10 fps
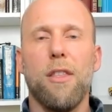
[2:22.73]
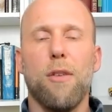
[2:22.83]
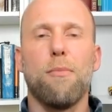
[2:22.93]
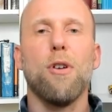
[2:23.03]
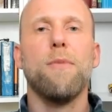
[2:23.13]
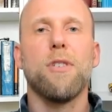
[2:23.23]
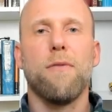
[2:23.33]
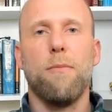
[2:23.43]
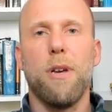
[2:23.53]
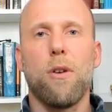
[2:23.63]
And the purpose of
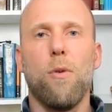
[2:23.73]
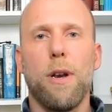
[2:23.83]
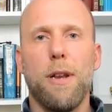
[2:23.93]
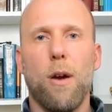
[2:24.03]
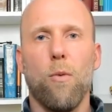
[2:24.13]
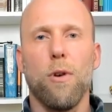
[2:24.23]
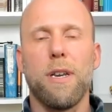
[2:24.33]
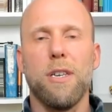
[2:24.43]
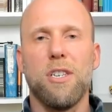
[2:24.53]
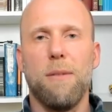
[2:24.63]
the Bitcoin network
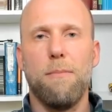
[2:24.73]
is to